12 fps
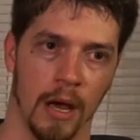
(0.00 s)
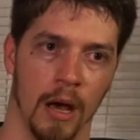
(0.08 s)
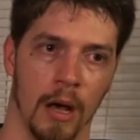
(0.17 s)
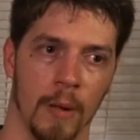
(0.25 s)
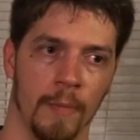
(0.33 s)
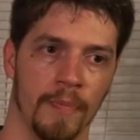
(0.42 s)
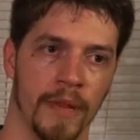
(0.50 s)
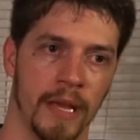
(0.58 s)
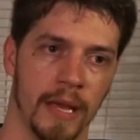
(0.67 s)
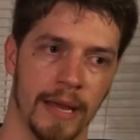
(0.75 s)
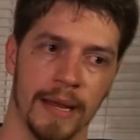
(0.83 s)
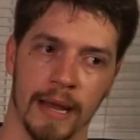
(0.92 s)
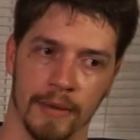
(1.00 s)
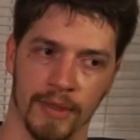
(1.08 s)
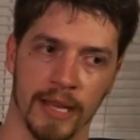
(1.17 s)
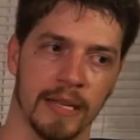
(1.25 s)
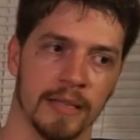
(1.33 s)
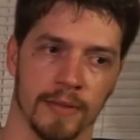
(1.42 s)
Now,
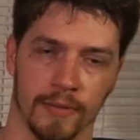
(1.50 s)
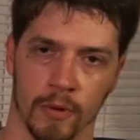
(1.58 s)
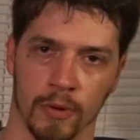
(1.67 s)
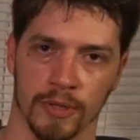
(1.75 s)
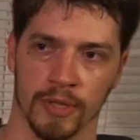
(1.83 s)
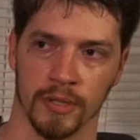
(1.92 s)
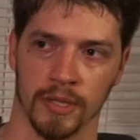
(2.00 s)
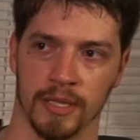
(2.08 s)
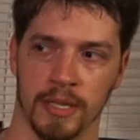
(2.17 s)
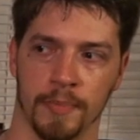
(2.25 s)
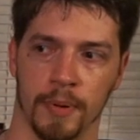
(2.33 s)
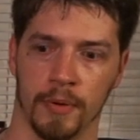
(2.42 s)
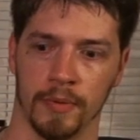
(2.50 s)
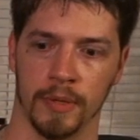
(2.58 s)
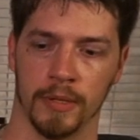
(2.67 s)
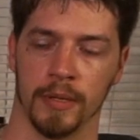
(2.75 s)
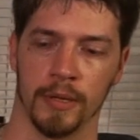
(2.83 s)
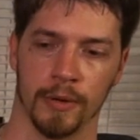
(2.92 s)
that is, of course, unless
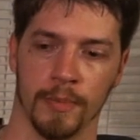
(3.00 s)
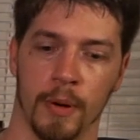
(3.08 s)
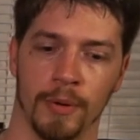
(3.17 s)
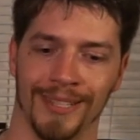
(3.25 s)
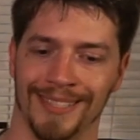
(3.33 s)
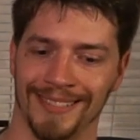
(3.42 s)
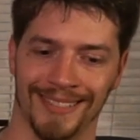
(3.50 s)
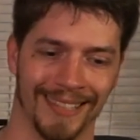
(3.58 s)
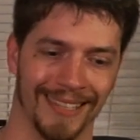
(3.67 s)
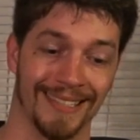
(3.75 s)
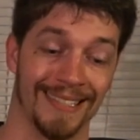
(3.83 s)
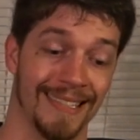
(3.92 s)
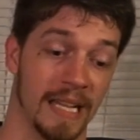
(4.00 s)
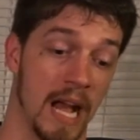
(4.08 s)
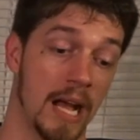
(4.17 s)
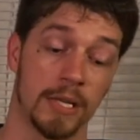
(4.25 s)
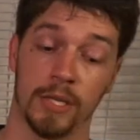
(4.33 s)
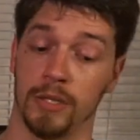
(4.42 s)
your opponent decides
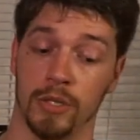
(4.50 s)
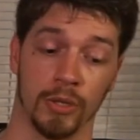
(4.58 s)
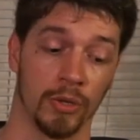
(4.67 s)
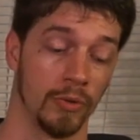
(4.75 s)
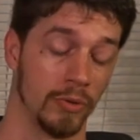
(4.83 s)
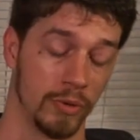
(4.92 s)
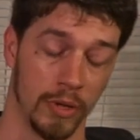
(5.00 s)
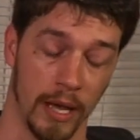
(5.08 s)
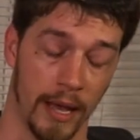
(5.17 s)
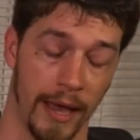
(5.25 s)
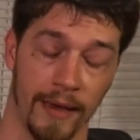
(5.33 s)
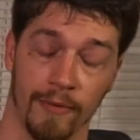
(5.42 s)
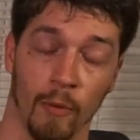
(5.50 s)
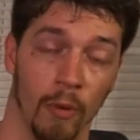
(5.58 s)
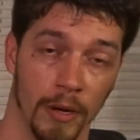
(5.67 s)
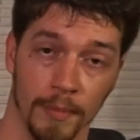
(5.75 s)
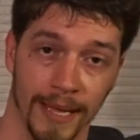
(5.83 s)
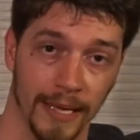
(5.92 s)
not to have
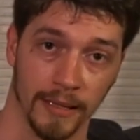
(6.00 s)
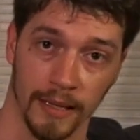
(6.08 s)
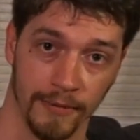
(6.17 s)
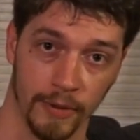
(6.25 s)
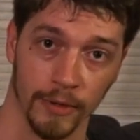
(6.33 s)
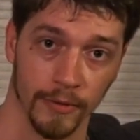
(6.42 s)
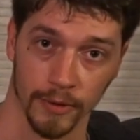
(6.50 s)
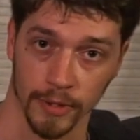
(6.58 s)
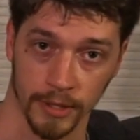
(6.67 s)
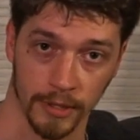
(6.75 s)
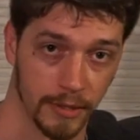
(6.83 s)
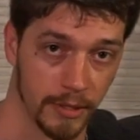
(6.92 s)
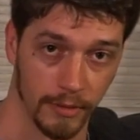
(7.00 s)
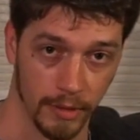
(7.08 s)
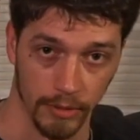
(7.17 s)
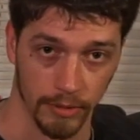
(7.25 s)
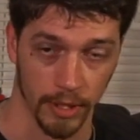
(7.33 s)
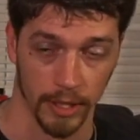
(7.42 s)
1 mana left over to
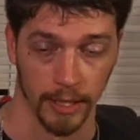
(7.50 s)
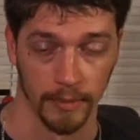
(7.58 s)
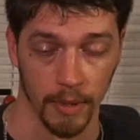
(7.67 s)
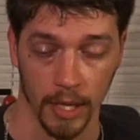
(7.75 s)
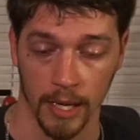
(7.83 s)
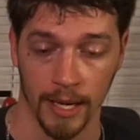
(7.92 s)
use on him.